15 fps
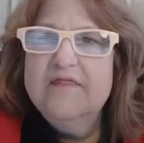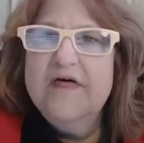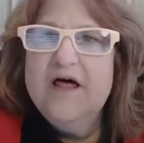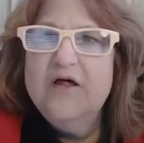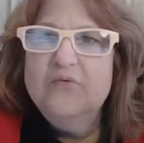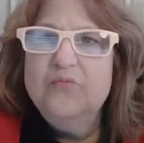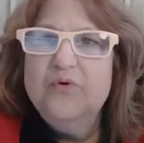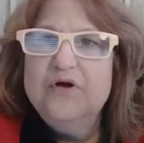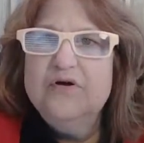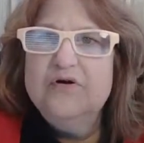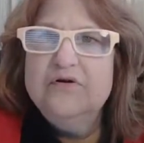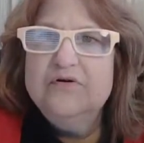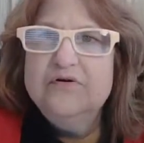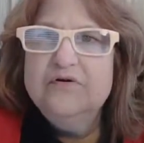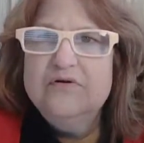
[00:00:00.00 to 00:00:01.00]
That
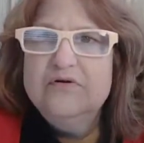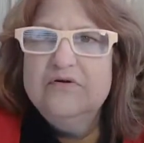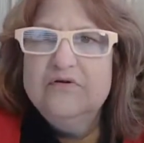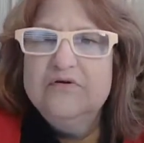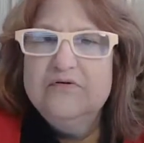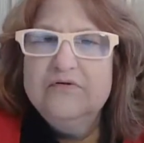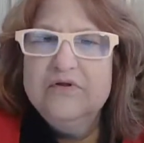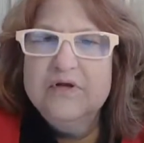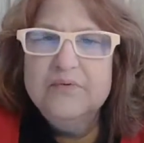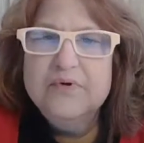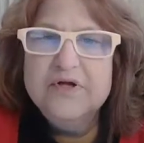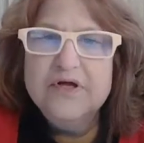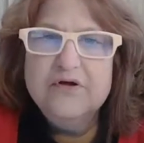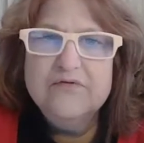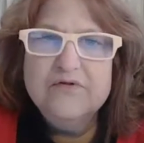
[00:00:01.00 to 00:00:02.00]
will, there
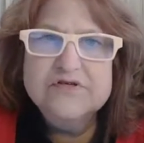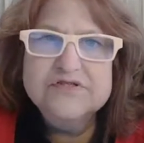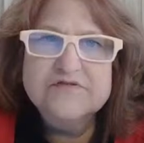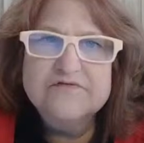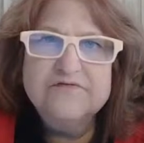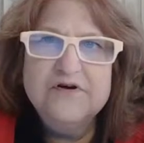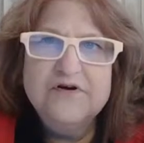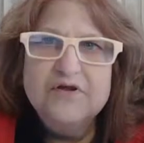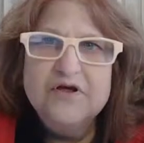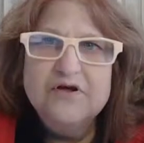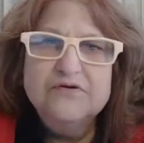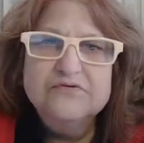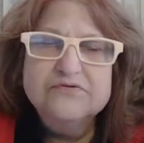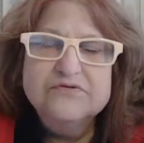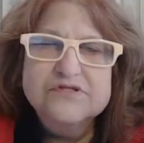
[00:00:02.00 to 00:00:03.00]
we go. There's the
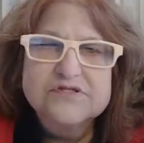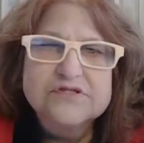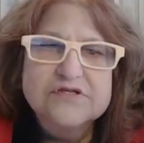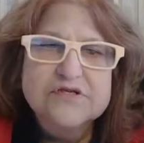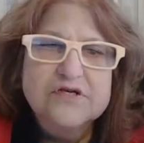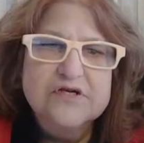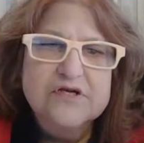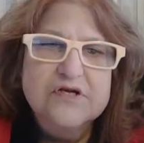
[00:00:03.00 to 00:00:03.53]
photos.